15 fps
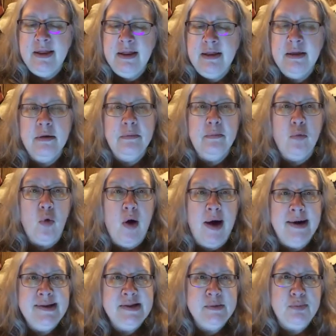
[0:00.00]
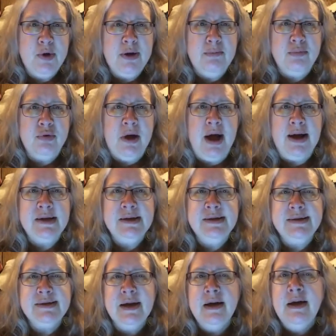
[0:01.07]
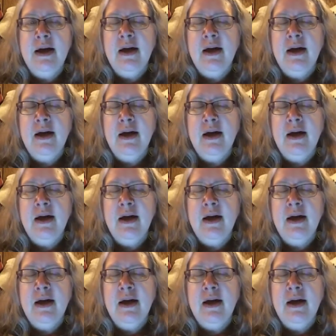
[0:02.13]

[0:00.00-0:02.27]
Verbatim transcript: of people in the town and using them,